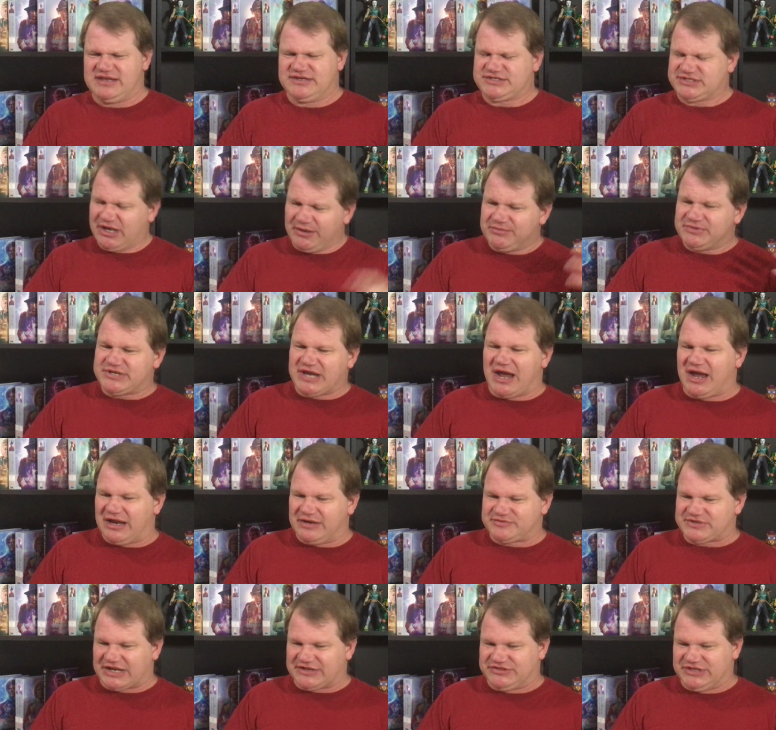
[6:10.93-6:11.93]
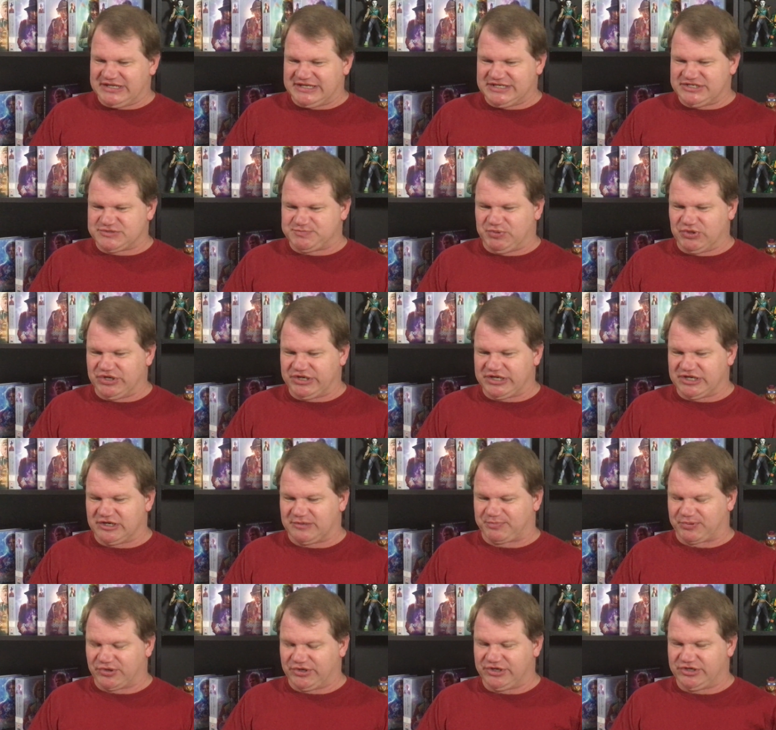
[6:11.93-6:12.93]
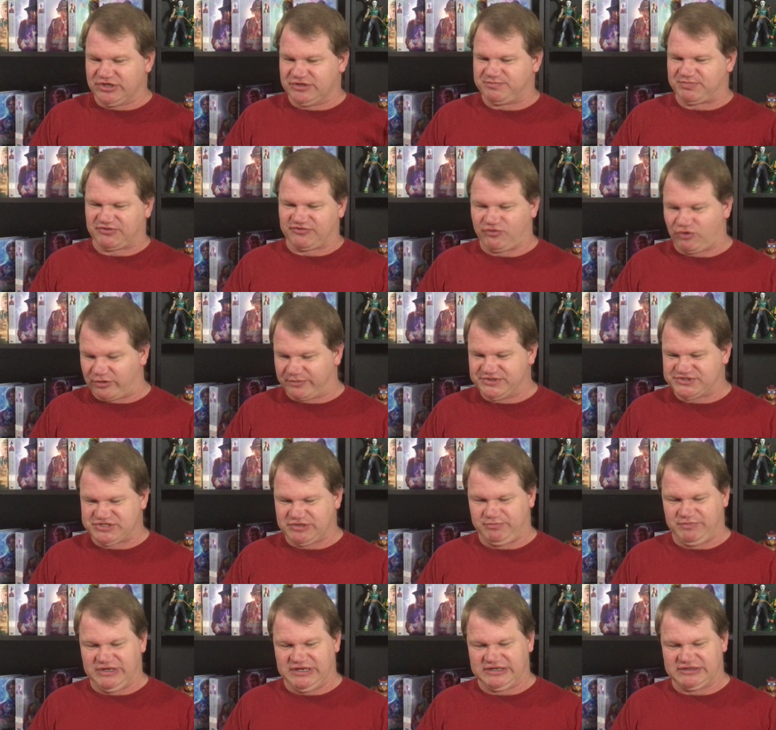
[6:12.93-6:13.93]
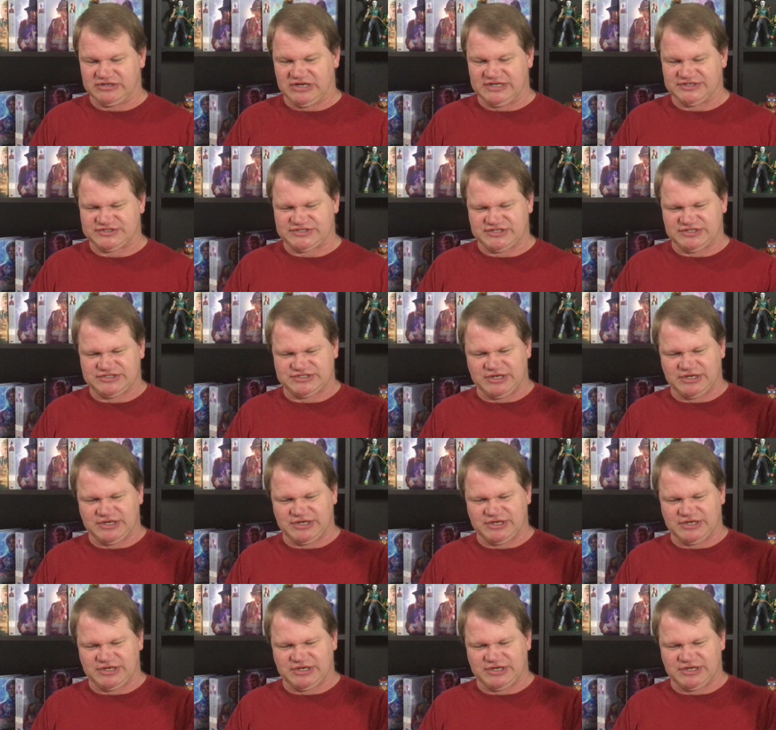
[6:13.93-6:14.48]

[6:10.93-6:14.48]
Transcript: sometimes I think he's putting in a pretty good performance at being nuts.